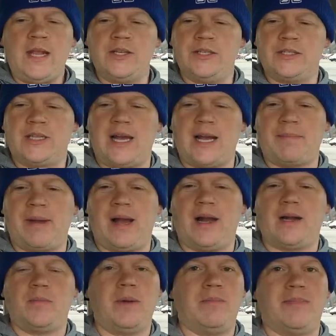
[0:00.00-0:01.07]
Just like
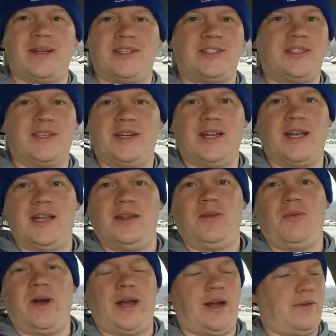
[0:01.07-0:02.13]
Malcolm busting a nut and
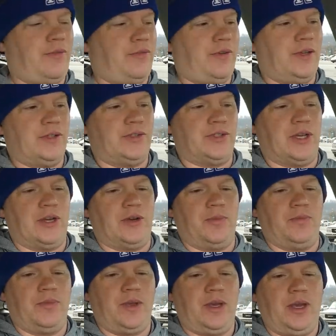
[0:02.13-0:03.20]
the wife. So,
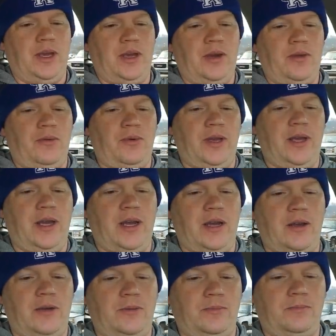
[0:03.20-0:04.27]
here we
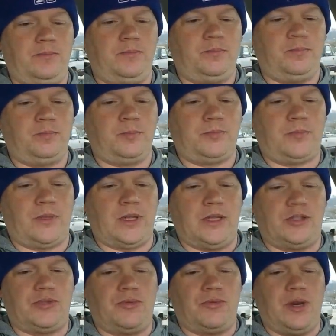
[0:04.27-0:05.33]
go.
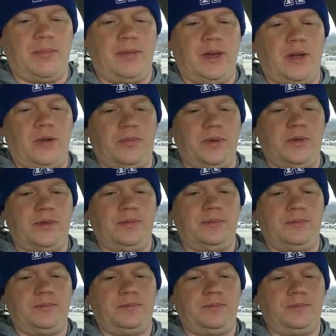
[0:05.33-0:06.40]
Let's rip it open.
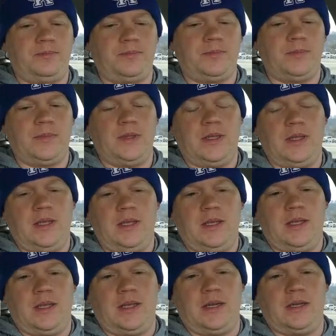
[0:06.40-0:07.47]

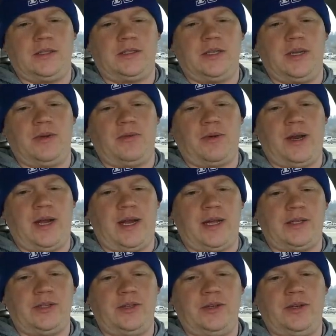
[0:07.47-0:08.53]
And let's get
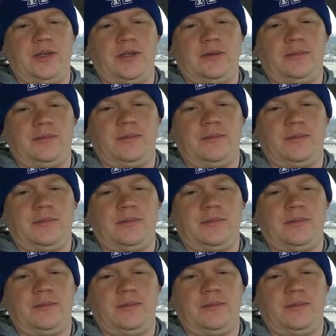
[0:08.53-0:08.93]
right to it.